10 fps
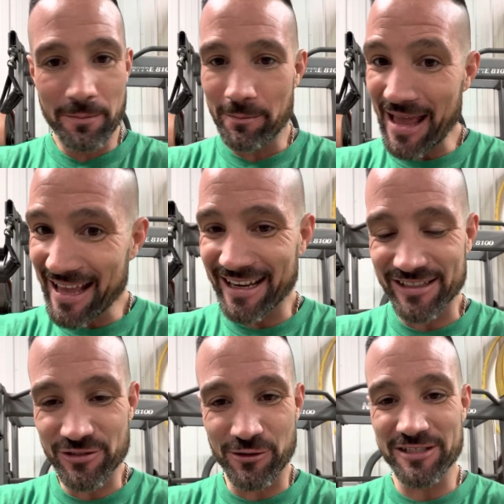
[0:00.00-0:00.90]
Man,
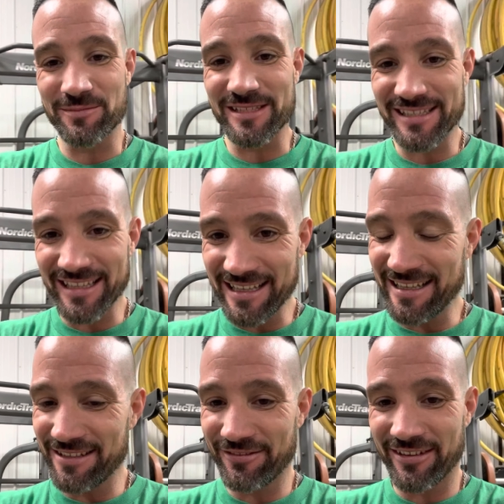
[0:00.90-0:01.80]
it's Christmas
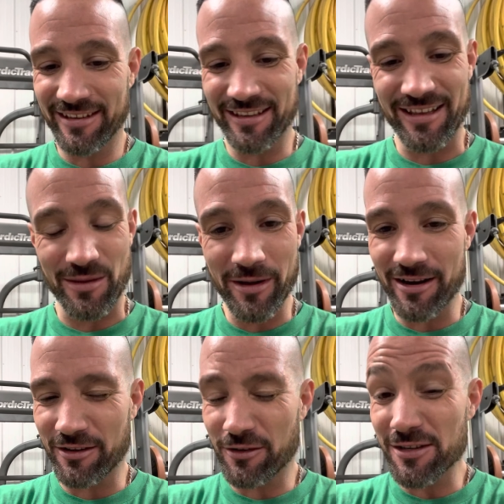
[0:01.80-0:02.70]
Eve. Uh,
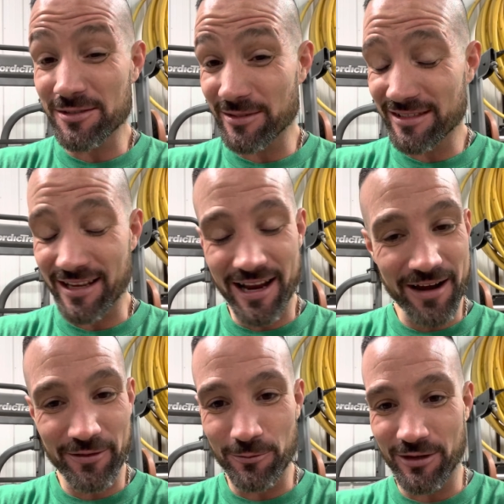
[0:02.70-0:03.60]
Merry Christmas to
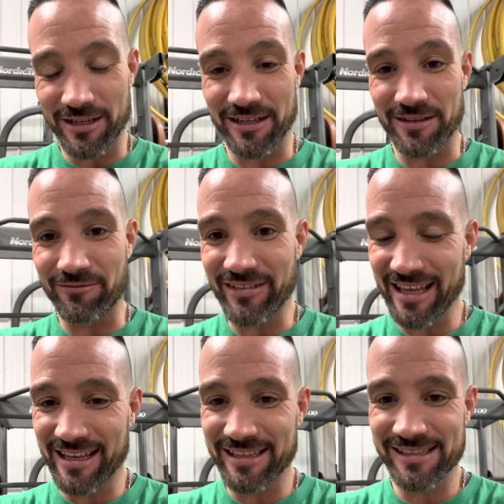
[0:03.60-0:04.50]
everyone in
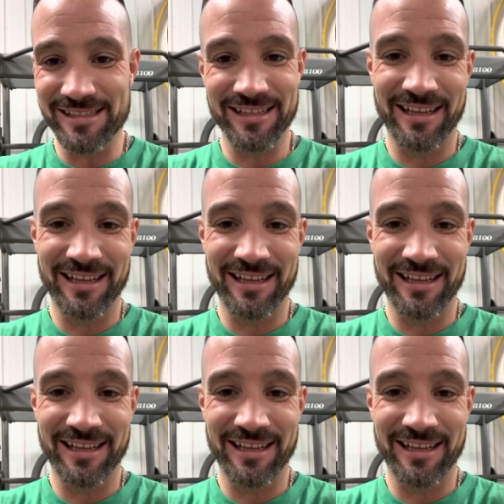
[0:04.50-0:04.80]
advance.